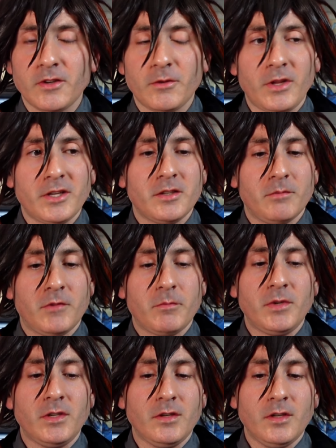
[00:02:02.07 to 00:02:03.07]
I like them to
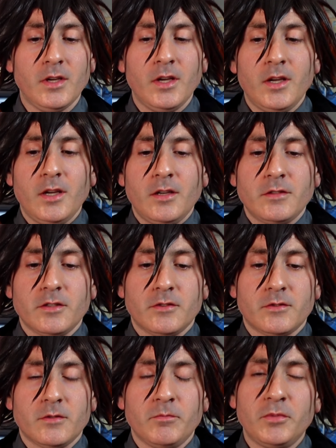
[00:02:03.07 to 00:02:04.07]
be
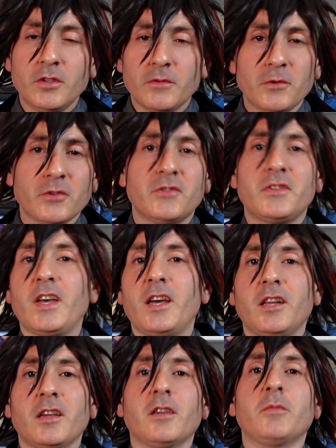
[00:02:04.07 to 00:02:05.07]
just beautiful,
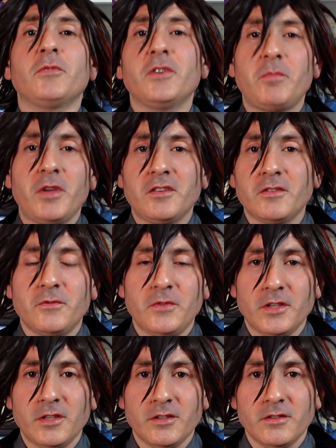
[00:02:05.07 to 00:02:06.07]
static, pre-painted
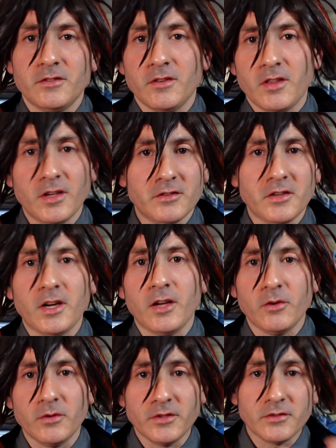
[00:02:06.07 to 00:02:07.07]
figures. The things that I
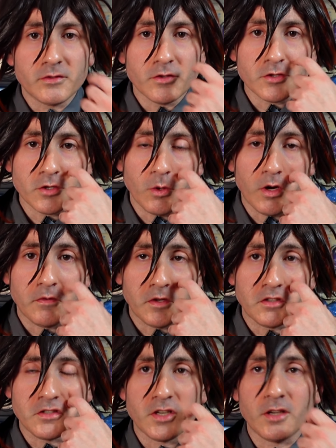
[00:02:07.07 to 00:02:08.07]
always show off
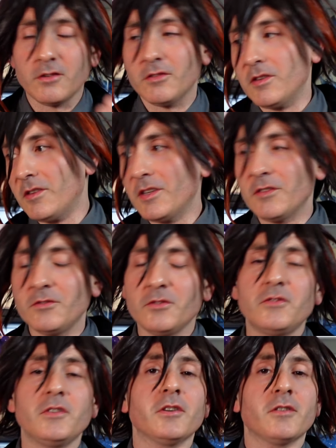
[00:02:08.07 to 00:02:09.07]
on the channel, the things you
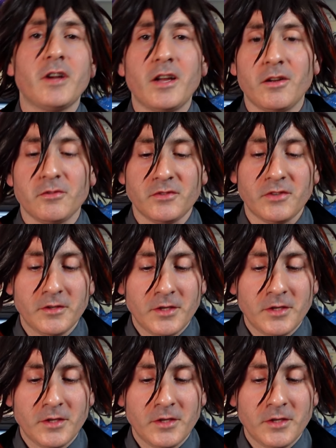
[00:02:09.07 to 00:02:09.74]
see around.